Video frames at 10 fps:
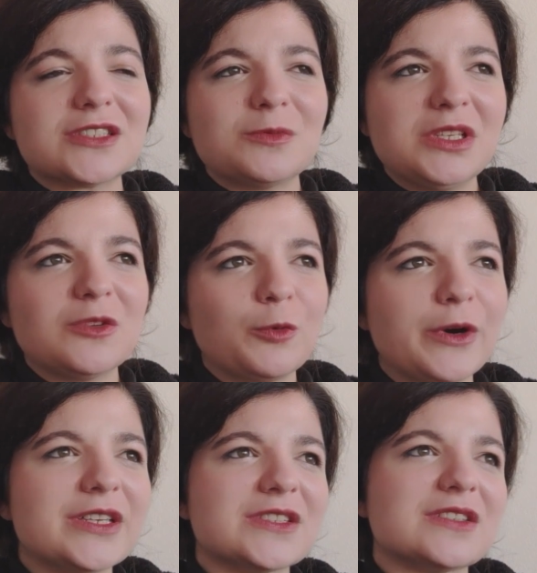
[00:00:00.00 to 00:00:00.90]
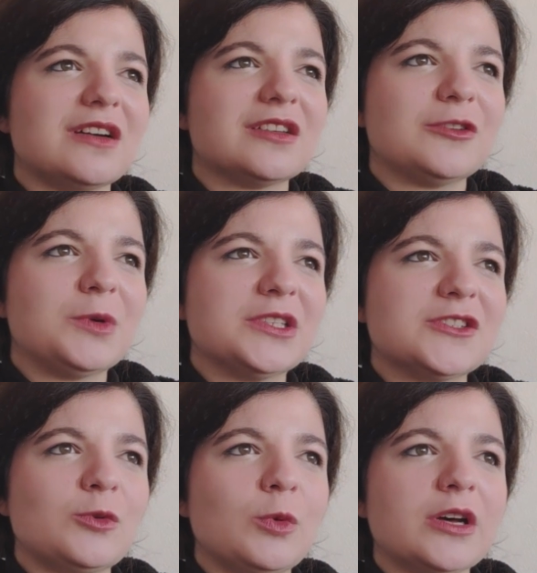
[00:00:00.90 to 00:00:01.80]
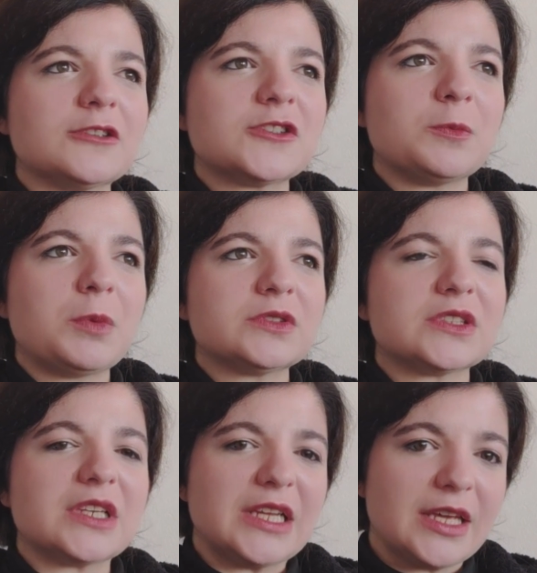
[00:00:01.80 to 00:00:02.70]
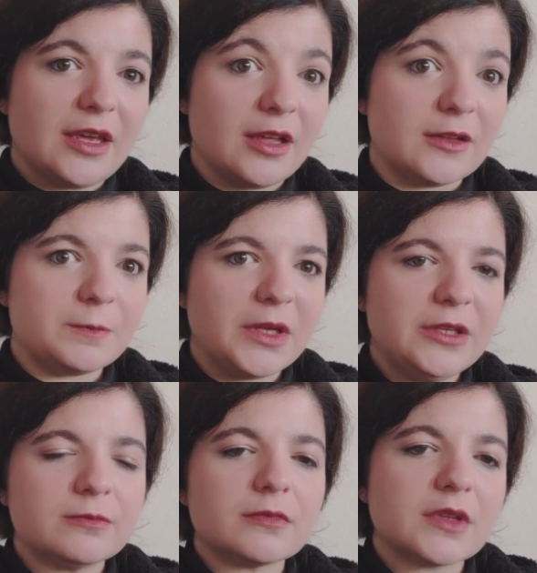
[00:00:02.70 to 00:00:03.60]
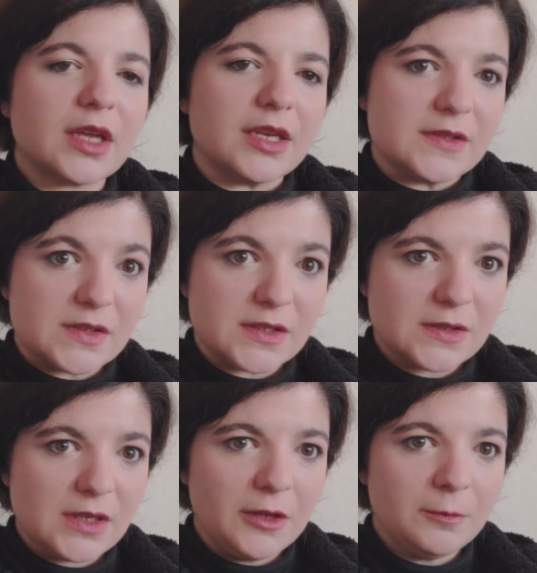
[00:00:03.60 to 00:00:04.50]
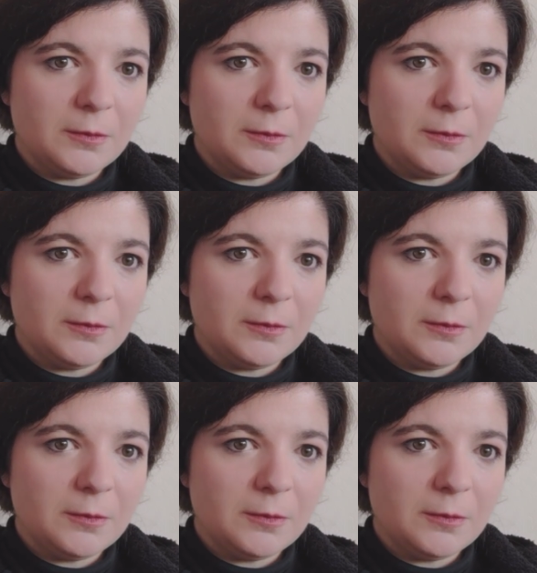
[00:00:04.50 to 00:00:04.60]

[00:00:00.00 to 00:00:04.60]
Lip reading: to me, the worst are the ones who are supposedly helping and assisting,